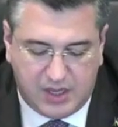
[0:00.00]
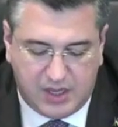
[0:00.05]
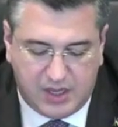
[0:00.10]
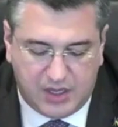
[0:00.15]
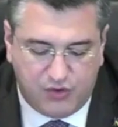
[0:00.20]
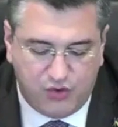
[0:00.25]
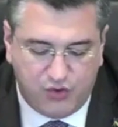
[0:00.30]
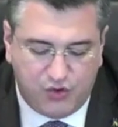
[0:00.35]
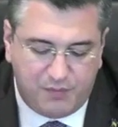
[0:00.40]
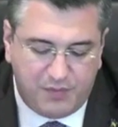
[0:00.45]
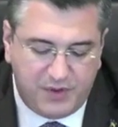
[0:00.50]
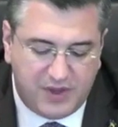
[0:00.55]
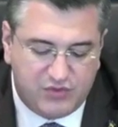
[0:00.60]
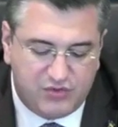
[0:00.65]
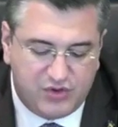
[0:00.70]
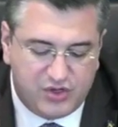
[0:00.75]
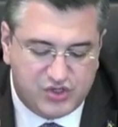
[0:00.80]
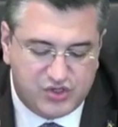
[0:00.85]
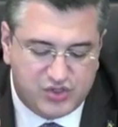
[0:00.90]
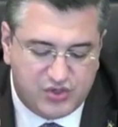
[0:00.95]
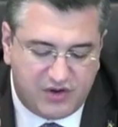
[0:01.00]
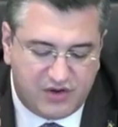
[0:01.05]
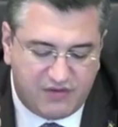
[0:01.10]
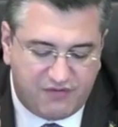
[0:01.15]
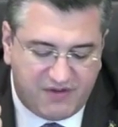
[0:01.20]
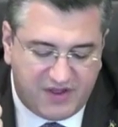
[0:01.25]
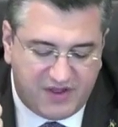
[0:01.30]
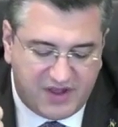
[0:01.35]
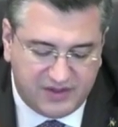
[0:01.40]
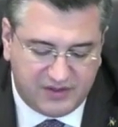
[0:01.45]
European Regional
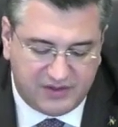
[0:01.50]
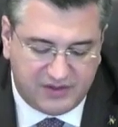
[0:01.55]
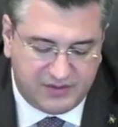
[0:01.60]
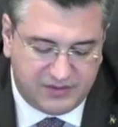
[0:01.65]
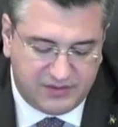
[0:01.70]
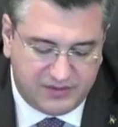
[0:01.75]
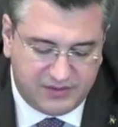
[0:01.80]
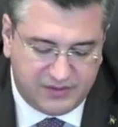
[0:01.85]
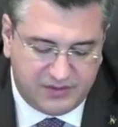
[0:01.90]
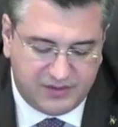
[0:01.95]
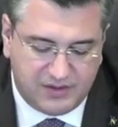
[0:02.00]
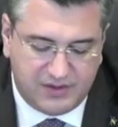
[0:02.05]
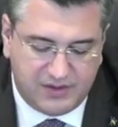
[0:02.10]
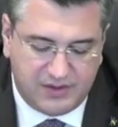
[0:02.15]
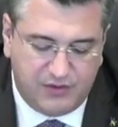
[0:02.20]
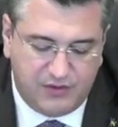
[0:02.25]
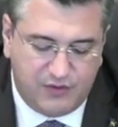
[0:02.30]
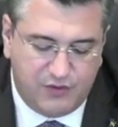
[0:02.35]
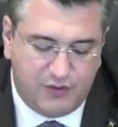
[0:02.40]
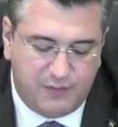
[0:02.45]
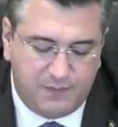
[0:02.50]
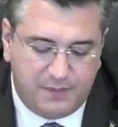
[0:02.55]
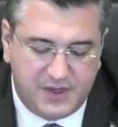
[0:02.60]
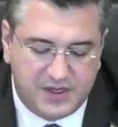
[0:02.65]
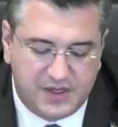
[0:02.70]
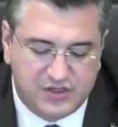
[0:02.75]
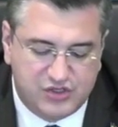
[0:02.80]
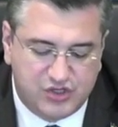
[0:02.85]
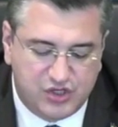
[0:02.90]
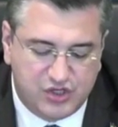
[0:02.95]
Fund,
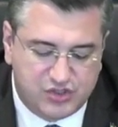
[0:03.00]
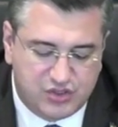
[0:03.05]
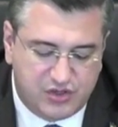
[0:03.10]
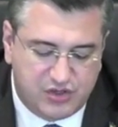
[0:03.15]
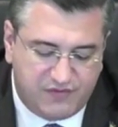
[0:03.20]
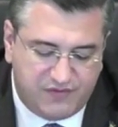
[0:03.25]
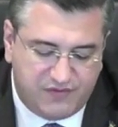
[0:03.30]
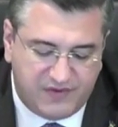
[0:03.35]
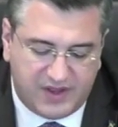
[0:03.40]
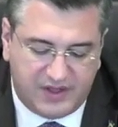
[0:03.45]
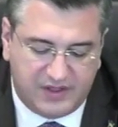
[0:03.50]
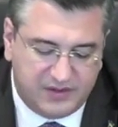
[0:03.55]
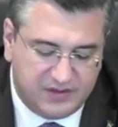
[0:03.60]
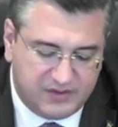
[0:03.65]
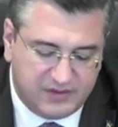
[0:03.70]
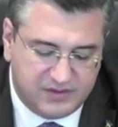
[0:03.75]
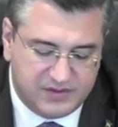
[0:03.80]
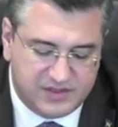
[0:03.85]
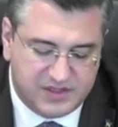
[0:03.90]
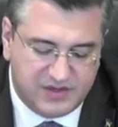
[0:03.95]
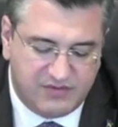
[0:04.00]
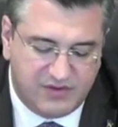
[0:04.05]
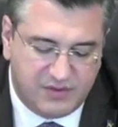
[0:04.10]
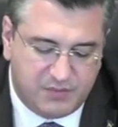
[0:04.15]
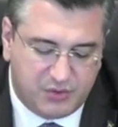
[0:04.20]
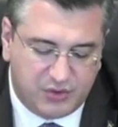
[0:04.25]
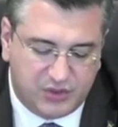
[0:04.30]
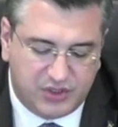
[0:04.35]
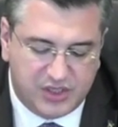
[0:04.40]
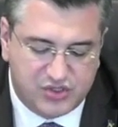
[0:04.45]
European Social Fund, Civil
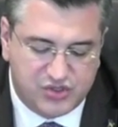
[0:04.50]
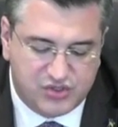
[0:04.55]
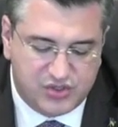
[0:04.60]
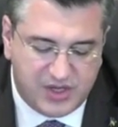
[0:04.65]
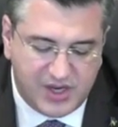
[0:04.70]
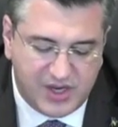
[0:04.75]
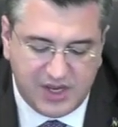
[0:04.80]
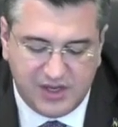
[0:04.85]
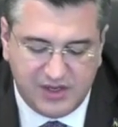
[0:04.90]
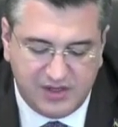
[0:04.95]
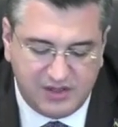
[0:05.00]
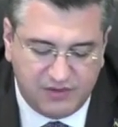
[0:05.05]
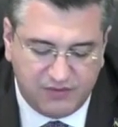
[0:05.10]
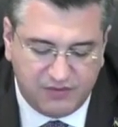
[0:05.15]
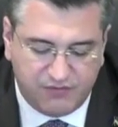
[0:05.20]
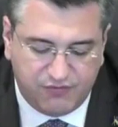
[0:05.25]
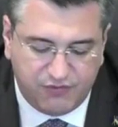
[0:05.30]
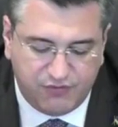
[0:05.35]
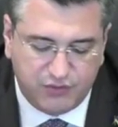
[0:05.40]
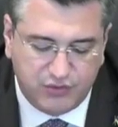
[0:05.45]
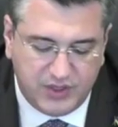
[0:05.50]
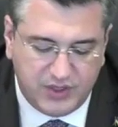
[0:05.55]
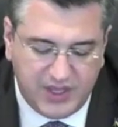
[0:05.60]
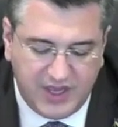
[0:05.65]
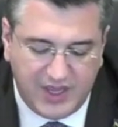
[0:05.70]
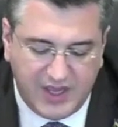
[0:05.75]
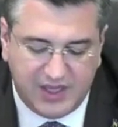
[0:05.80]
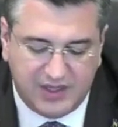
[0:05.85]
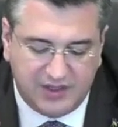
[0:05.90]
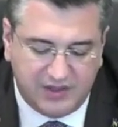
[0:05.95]
Protection Aid, Food
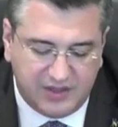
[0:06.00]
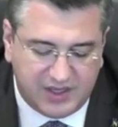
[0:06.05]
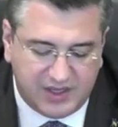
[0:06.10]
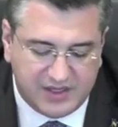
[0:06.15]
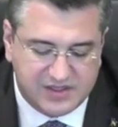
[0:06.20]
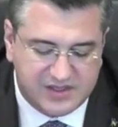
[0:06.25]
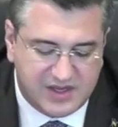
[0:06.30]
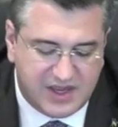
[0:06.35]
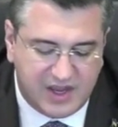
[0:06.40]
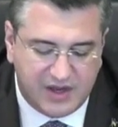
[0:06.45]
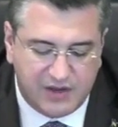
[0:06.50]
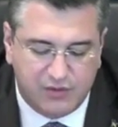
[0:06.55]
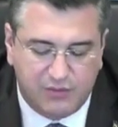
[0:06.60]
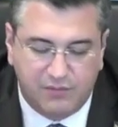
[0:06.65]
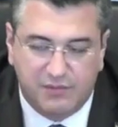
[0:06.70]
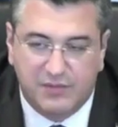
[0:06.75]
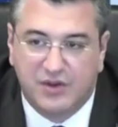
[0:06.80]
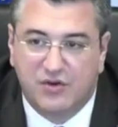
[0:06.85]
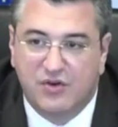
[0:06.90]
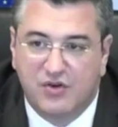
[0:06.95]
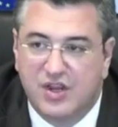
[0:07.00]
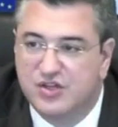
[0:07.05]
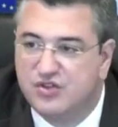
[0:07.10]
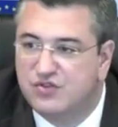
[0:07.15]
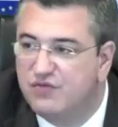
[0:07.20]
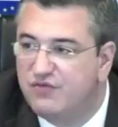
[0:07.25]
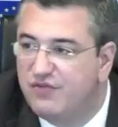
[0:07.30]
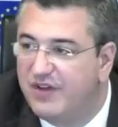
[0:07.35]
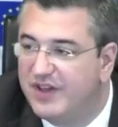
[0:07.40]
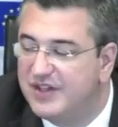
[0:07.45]
Aid, Asylum,
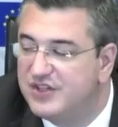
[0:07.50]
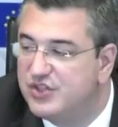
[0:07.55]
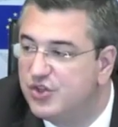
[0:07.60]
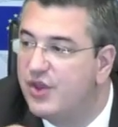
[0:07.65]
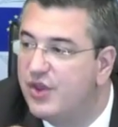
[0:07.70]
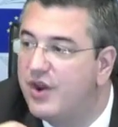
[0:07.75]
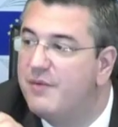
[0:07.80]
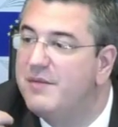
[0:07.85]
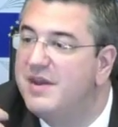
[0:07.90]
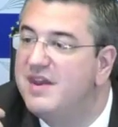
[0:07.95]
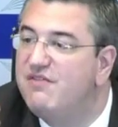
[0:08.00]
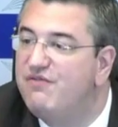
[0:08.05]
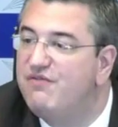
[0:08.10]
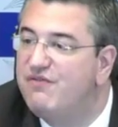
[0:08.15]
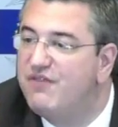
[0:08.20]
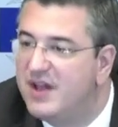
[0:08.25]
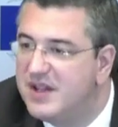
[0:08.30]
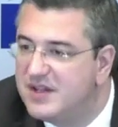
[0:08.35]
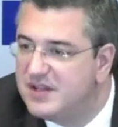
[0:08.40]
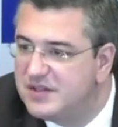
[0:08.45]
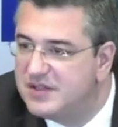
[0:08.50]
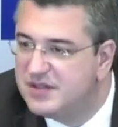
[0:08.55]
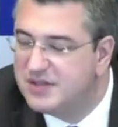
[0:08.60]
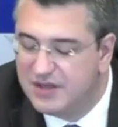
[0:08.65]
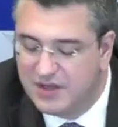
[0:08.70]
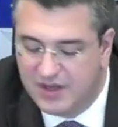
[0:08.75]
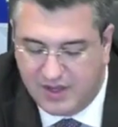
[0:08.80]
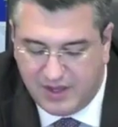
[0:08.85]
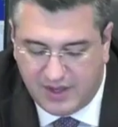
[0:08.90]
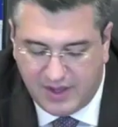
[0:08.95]
Migration Fund. So there are many funds.
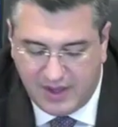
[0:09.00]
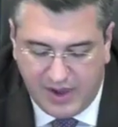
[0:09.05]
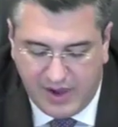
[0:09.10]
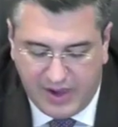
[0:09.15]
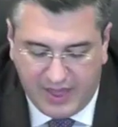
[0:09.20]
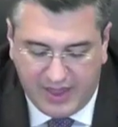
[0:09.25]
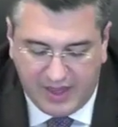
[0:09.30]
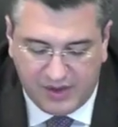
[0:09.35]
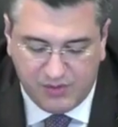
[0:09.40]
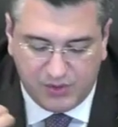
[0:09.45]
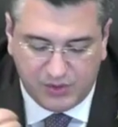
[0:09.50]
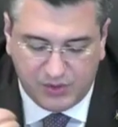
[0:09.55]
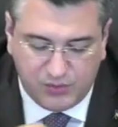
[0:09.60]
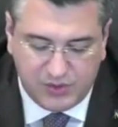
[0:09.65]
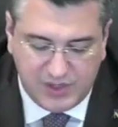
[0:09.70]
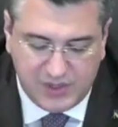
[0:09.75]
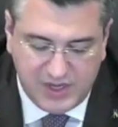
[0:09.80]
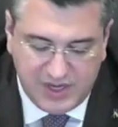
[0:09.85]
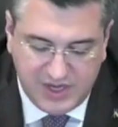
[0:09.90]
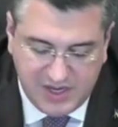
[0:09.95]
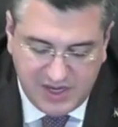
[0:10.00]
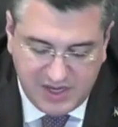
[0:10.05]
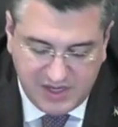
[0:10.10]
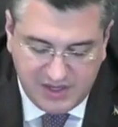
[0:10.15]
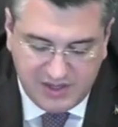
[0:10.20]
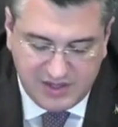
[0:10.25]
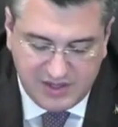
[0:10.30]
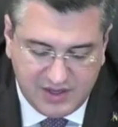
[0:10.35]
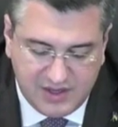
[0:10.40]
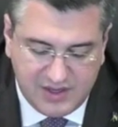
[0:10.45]
And what we need
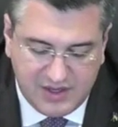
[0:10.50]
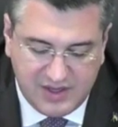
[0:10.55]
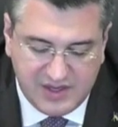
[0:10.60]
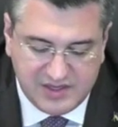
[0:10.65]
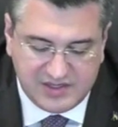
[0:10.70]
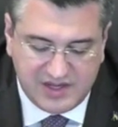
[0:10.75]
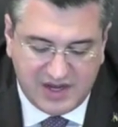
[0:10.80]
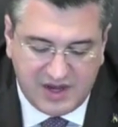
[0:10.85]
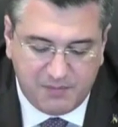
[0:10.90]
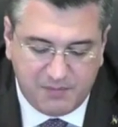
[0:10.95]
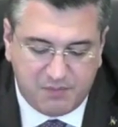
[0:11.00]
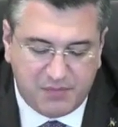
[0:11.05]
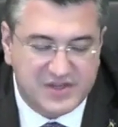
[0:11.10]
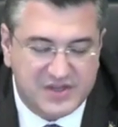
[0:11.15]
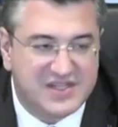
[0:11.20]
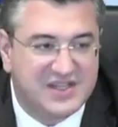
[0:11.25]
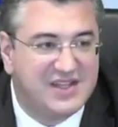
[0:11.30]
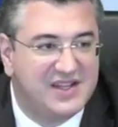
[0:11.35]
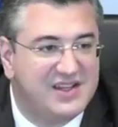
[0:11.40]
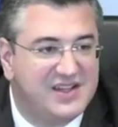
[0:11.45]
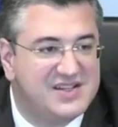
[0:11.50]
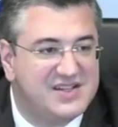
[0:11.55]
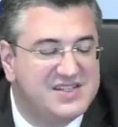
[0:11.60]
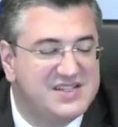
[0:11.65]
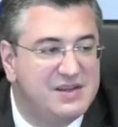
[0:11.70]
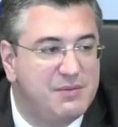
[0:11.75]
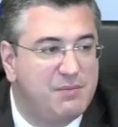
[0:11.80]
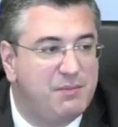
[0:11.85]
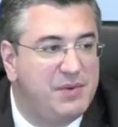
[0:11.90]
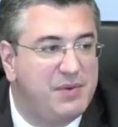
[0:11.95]
is an unprecedented
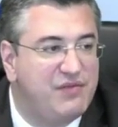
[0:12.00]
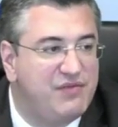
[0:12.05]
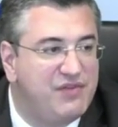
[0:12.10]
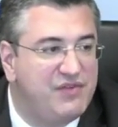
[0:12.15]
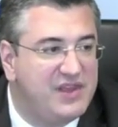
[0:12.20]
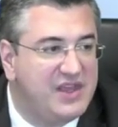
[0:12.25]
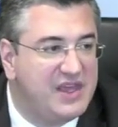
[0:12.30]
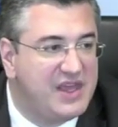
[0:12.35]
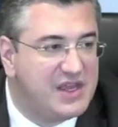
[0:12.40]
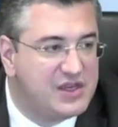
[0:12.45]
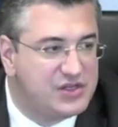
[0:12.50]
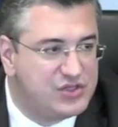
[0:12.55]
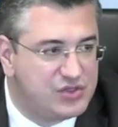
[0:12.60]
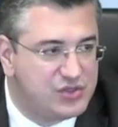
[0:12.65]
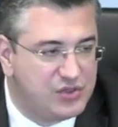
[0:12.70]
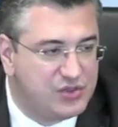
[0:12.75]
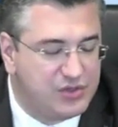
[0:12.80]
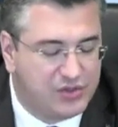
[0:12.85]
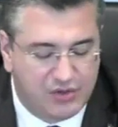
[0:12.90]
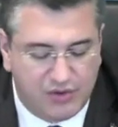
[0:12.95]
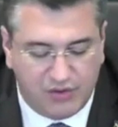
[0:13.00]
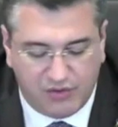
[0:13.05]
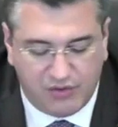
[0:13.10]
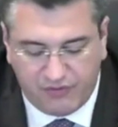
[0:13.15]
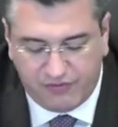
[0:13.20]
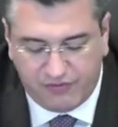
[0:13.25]
simplification of